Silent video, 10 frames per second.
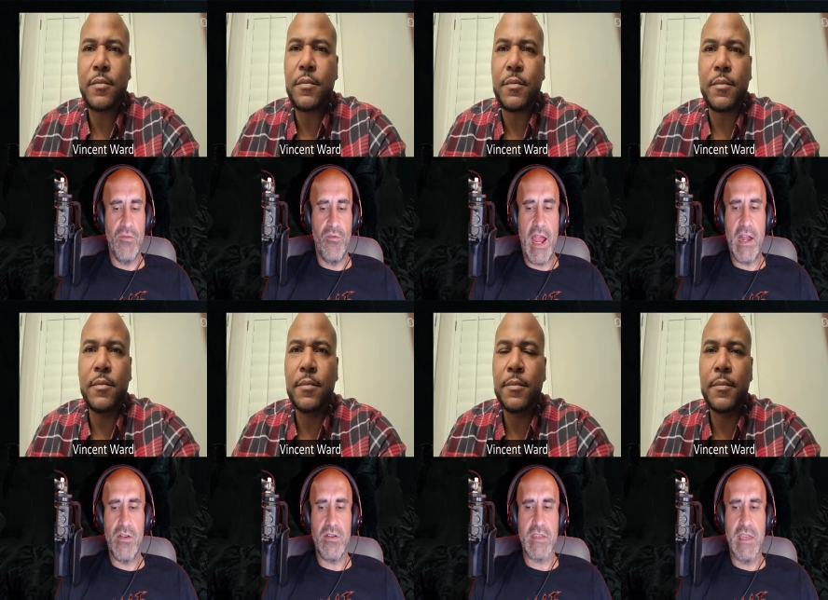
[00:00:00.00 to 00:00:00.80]
Speaker 1: did the
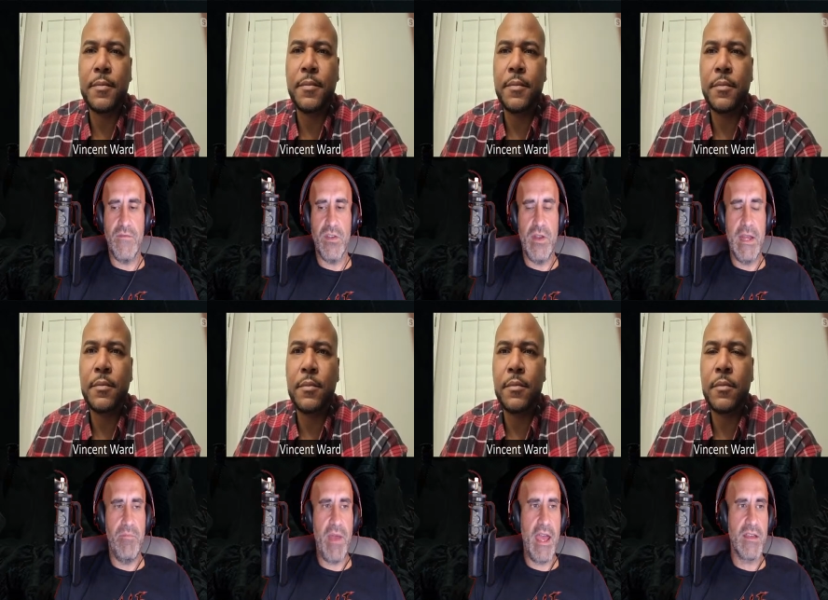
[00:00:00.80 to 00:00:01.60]
writers give you
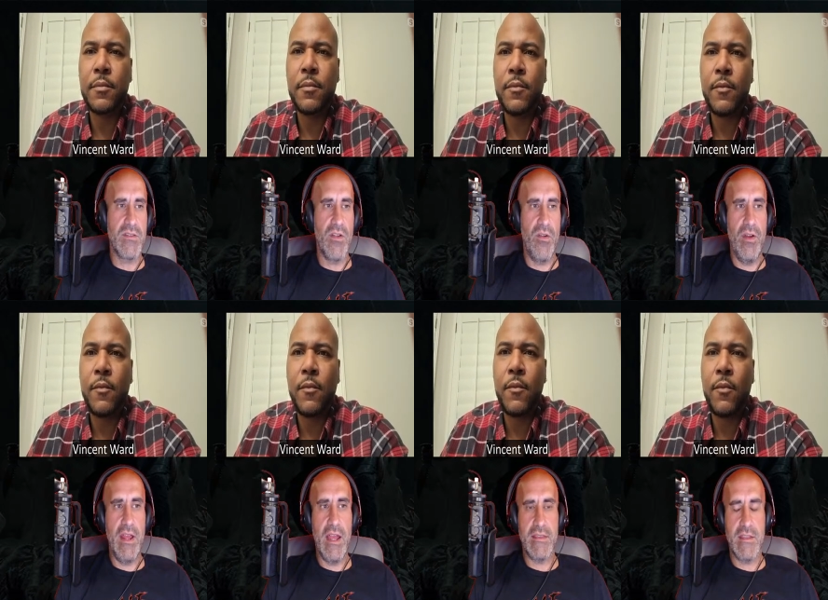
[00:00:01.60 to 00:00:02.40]
any
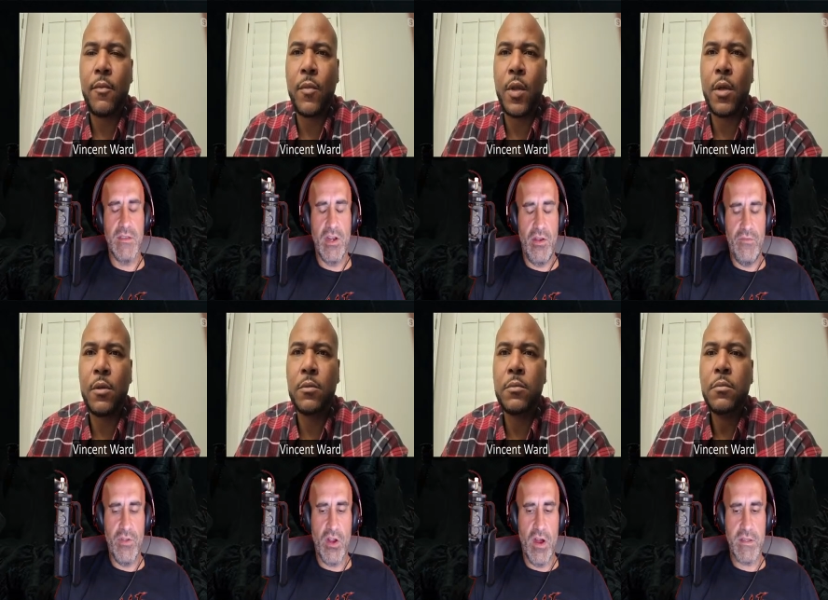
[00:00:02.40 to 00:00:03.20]
backstory as you know
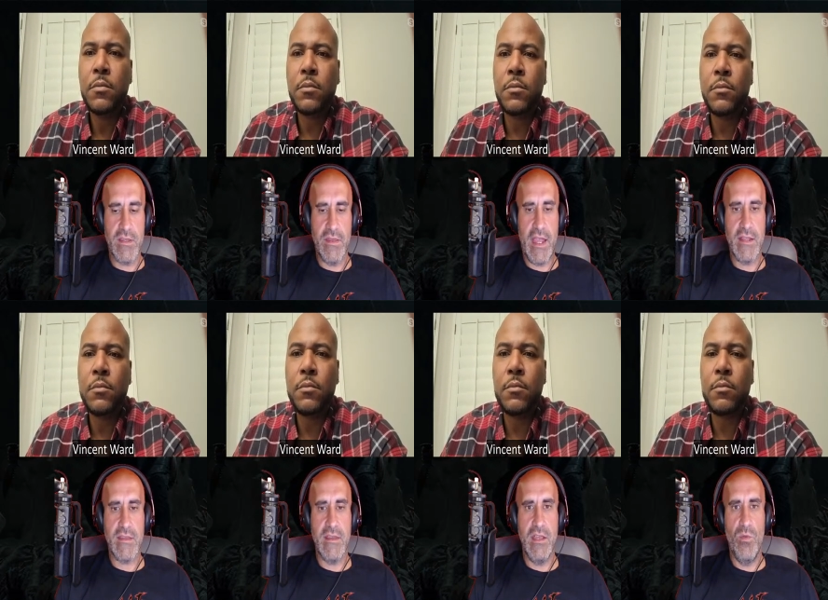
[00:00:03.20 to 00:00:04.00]
in regards to
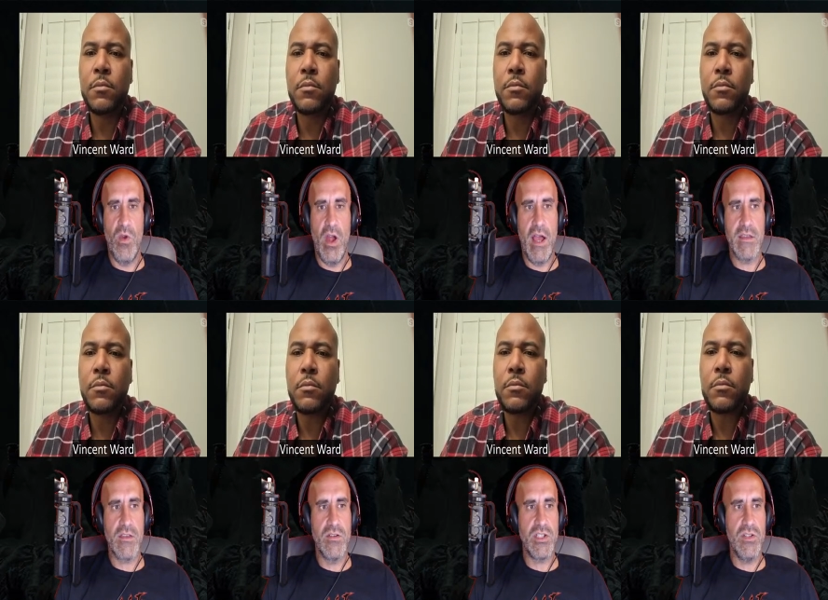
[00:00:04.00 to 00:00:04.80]
that scene where
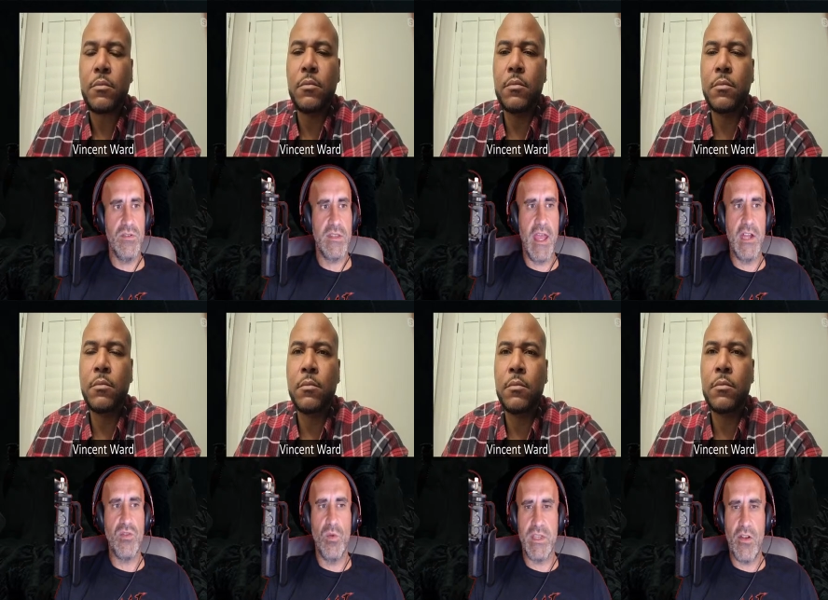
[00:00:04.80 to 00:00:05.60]
Oscar shoots
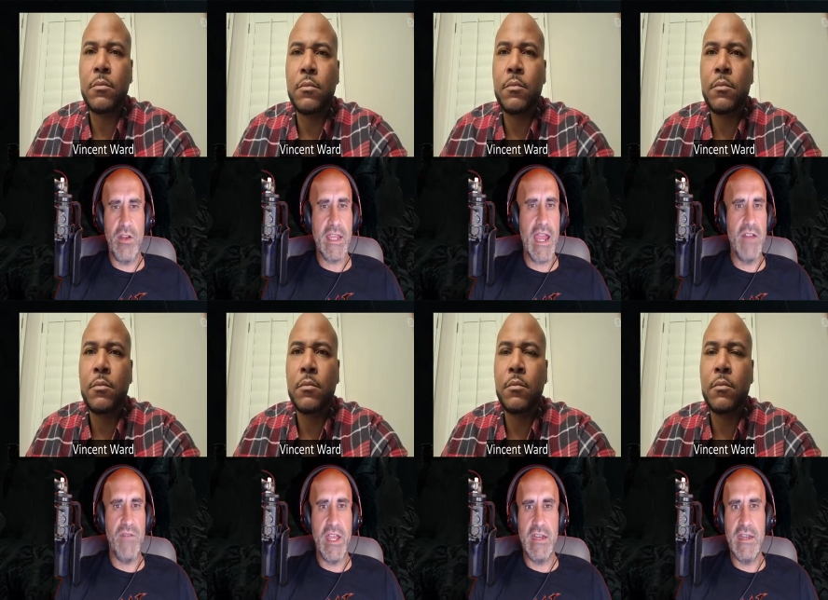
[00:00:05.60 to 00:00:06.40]
Andrew? Was there any kind
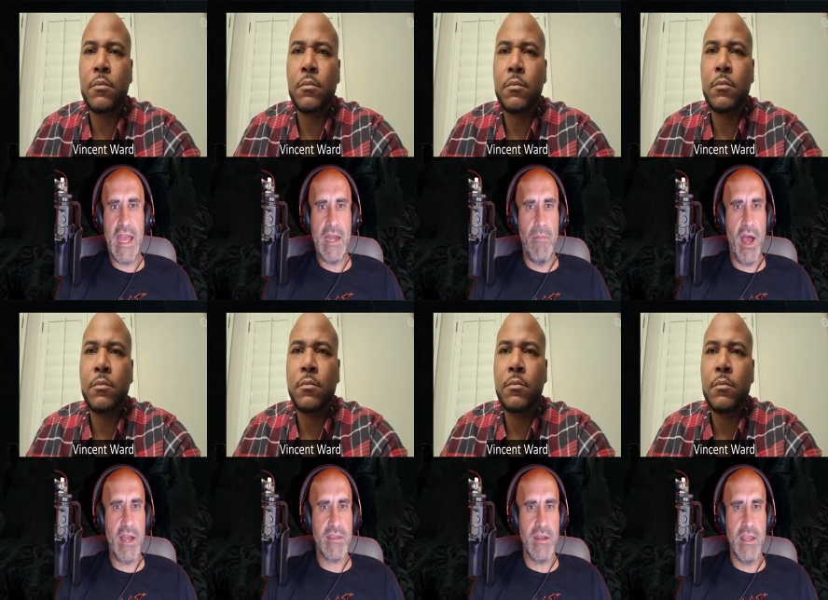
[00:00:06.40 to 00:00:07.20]
of hidden
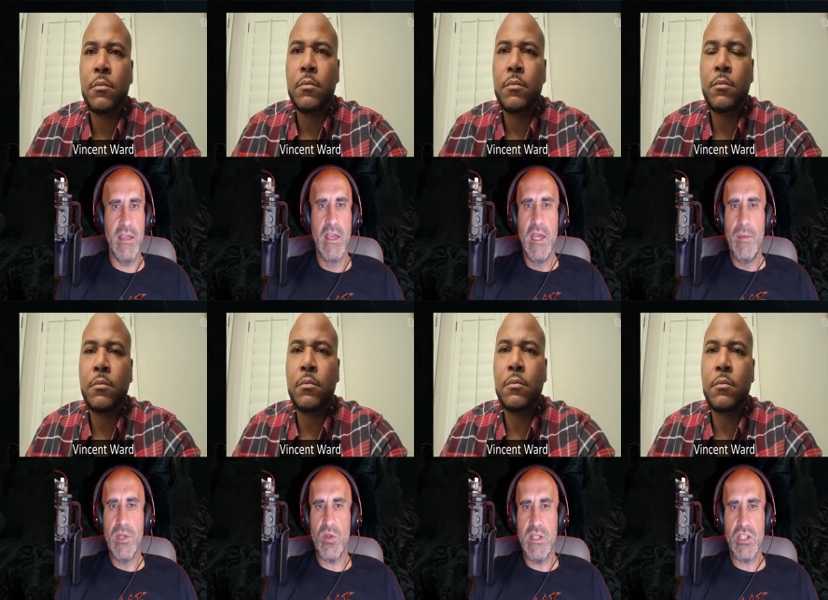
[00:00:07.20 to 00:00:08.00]
animosity
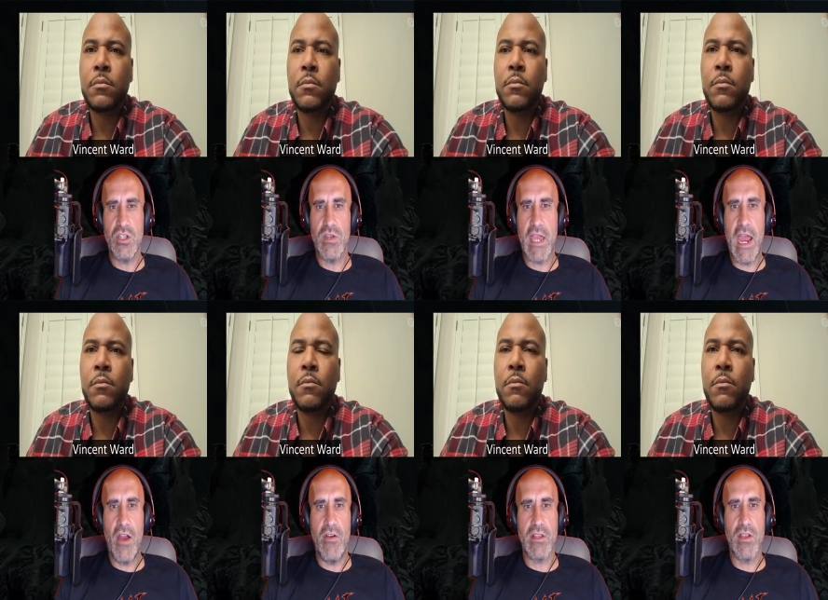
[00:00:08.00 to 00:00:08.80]
between the two
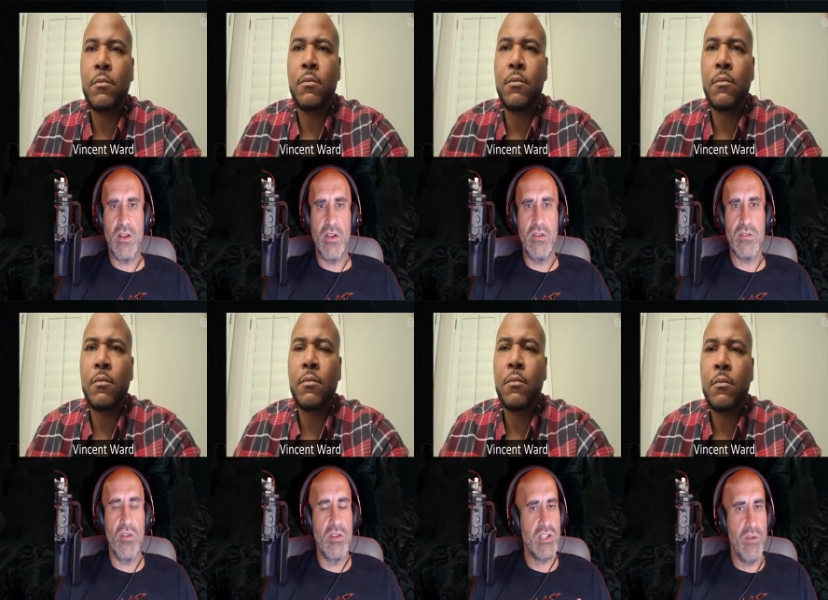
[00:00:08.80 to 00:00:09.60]
characters,
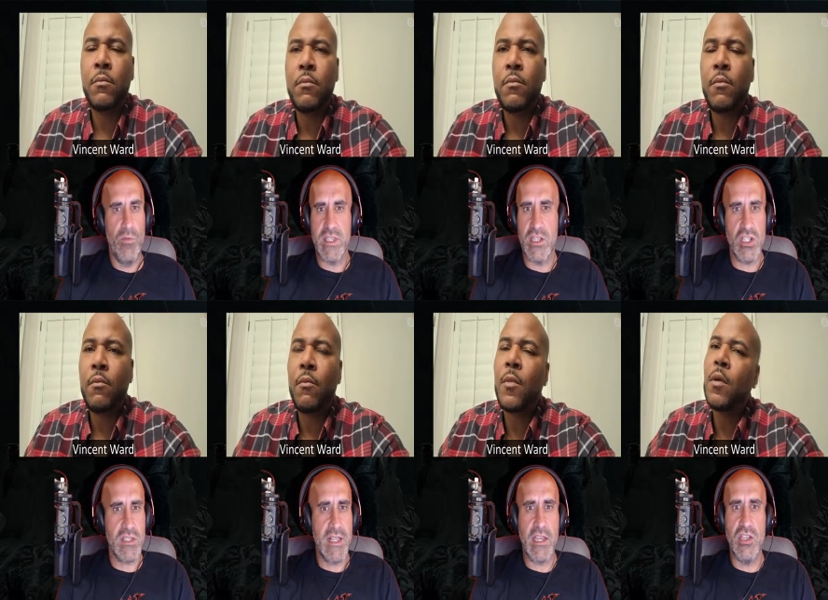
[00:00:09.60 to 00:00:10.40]
or was it
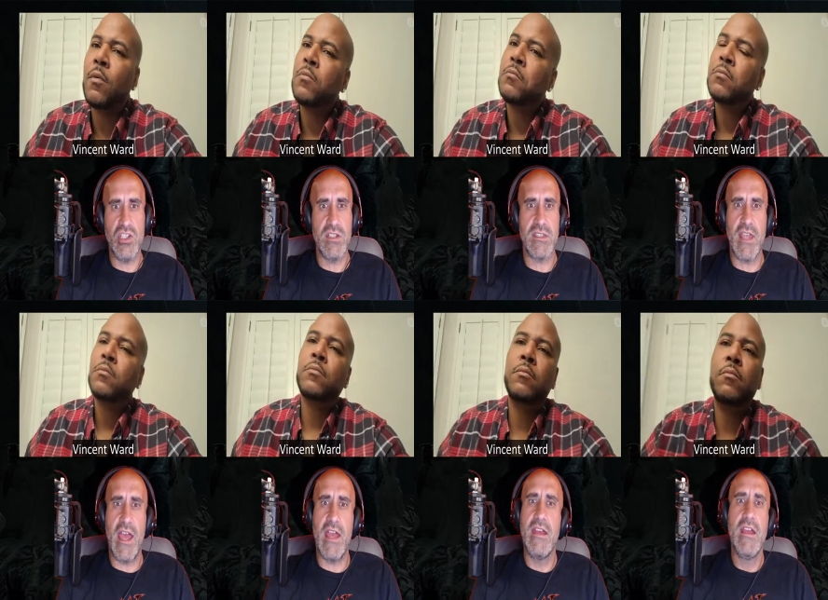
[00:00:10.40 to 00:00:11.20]
just like you just
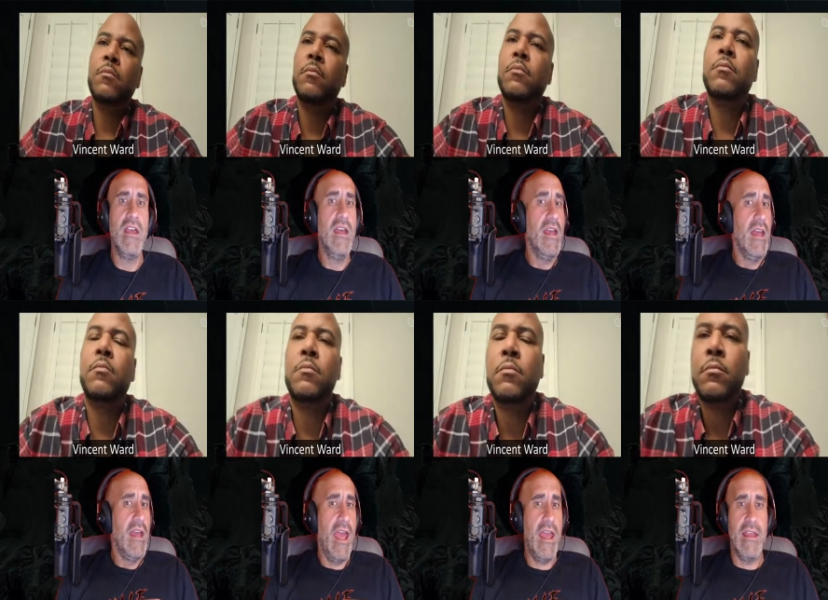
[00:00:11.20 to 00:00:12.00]
said?
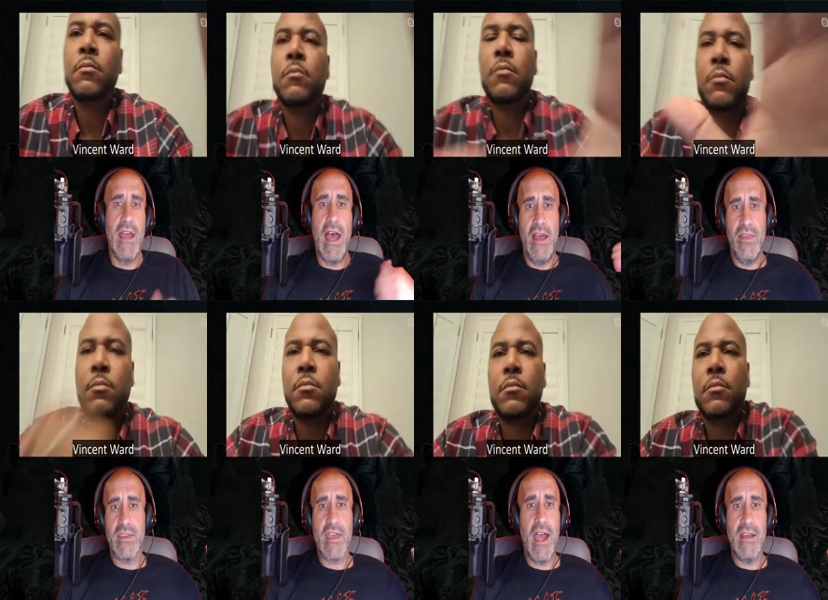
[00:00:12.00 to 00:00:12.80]
Hey, uh,
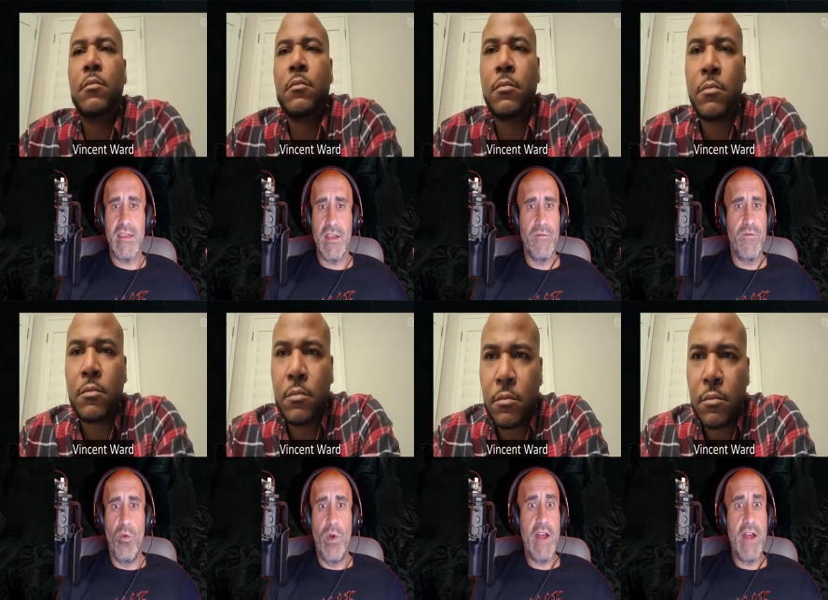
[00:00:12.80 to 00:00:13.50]
this guy's in for